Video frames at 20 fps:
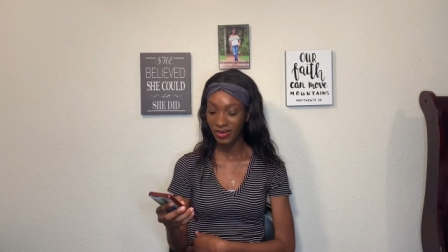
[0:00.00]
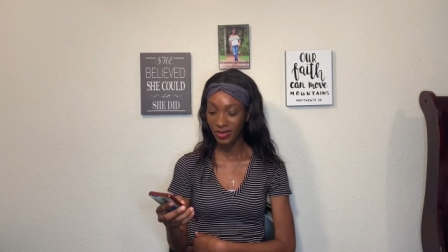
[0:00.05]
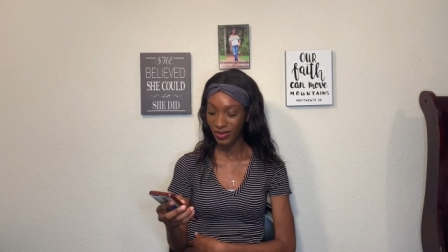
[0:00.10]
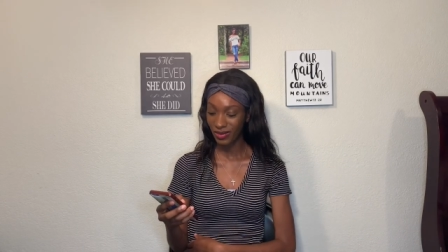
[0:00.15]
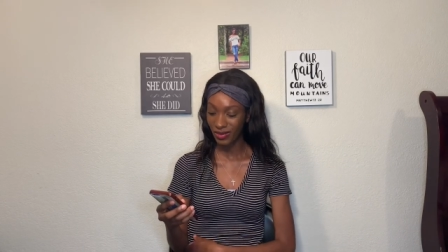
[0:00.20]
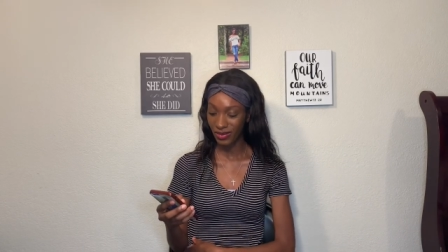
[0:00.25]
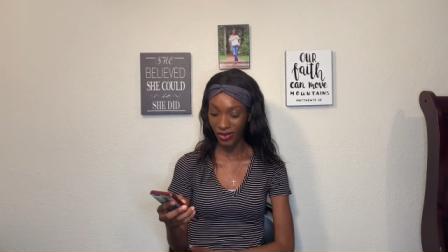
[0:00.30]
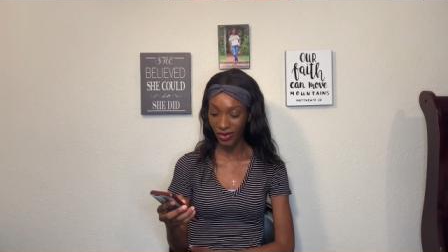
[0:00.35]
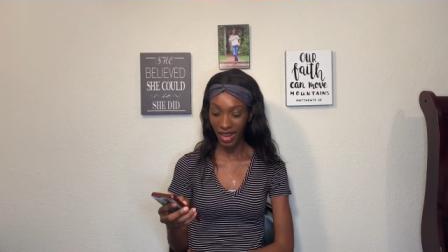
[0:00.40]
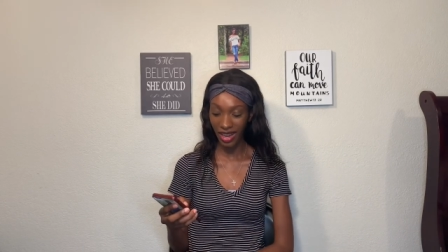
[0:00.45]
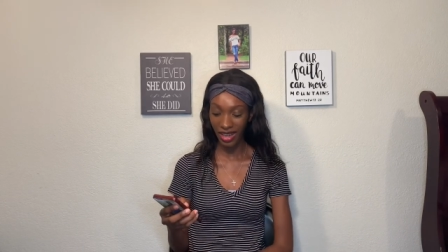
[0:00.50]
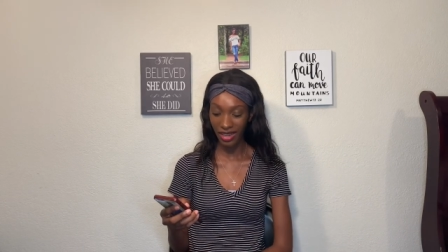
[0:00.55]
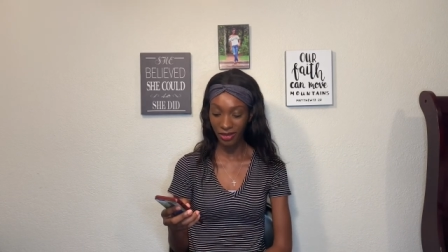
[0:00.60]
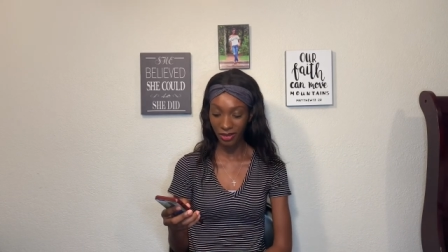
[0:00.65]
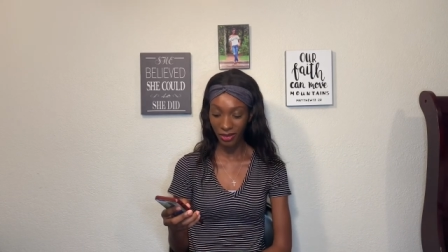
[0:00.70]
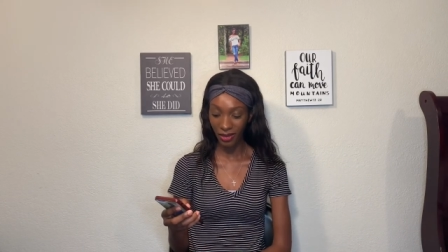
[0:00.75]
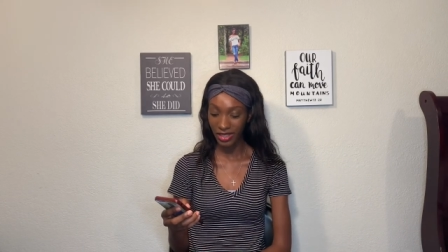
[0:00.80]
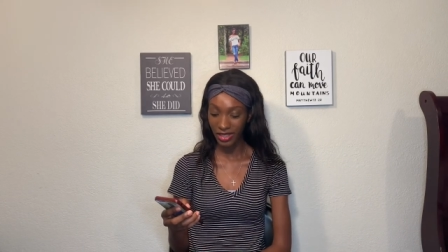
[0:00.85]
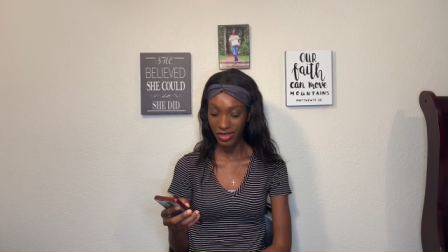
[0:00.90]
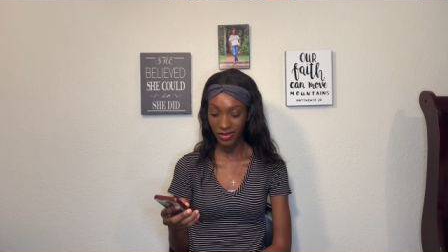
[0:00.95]

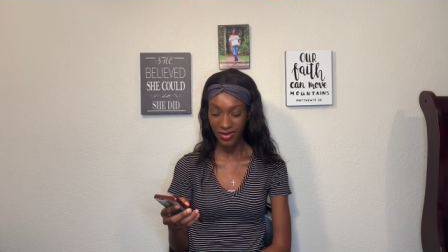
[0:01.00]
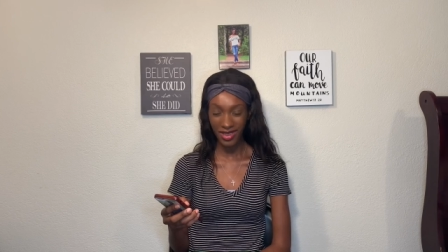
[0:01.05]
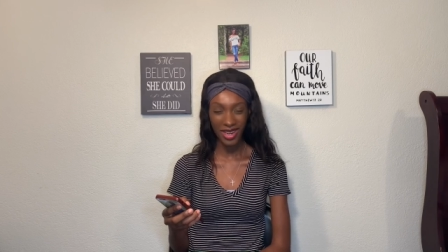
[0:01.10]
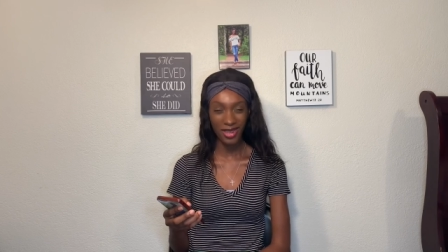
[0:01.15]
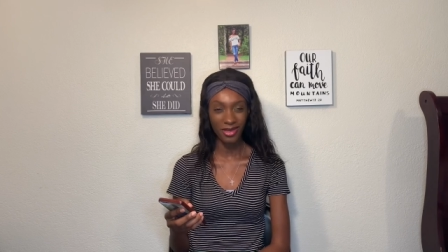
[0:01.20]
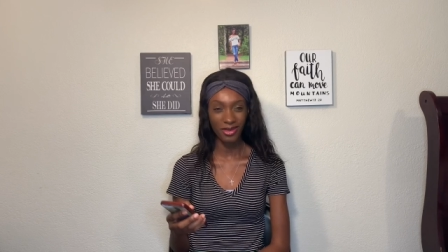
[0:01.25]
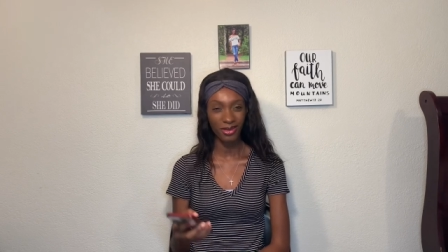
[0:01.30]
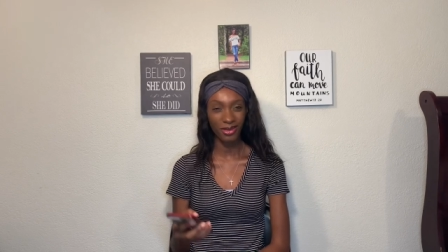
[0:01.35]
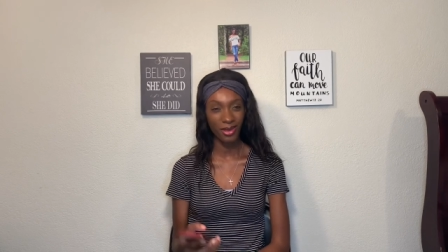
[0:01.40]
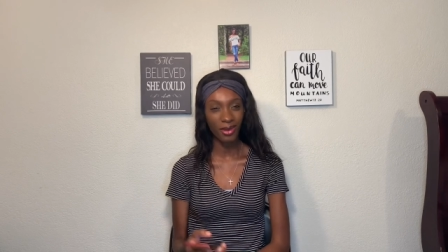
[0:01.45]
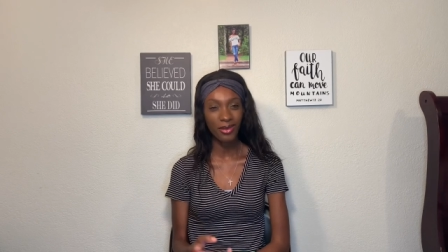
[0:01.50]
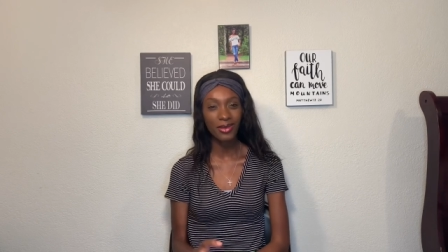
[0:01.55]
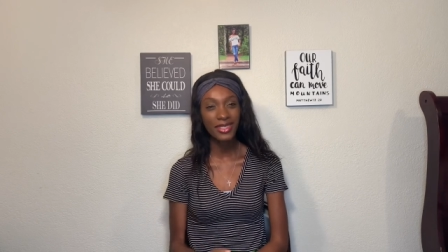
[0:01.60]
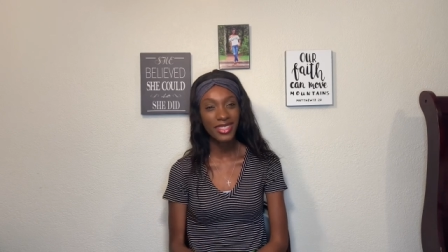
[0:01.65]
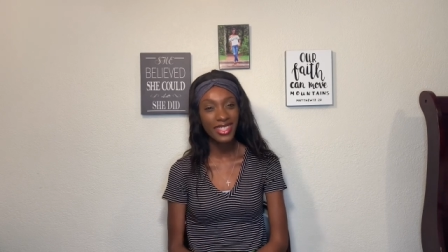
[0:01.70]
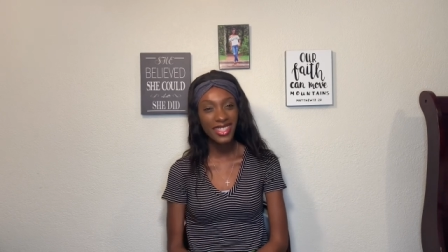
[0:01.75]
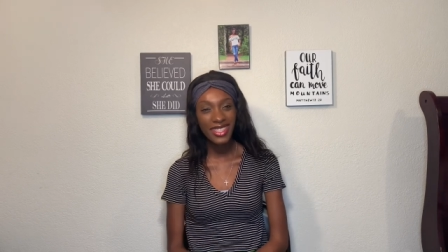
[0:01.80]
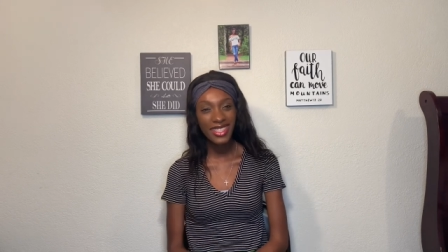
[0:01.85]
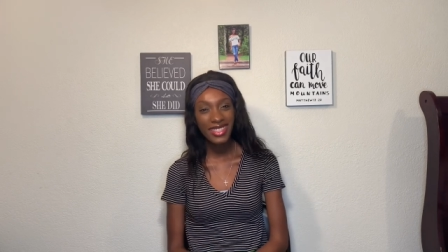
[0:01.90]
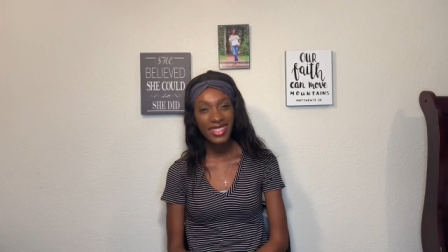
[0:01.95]
french fried
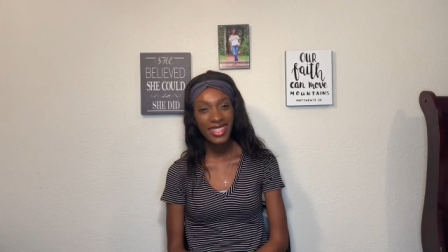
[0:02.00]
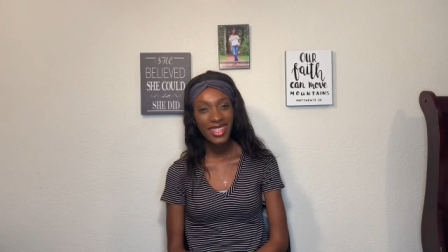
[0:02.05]
roaches.